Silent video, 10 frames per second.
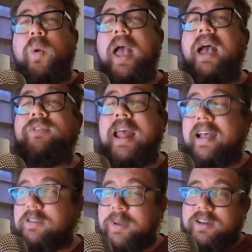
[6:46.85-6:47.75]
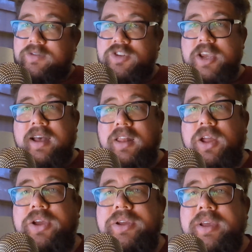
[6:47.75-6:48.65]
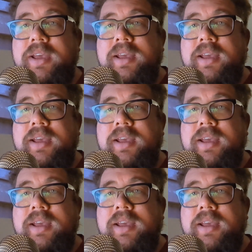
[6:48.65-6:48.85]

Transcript: have an aspect of Giallo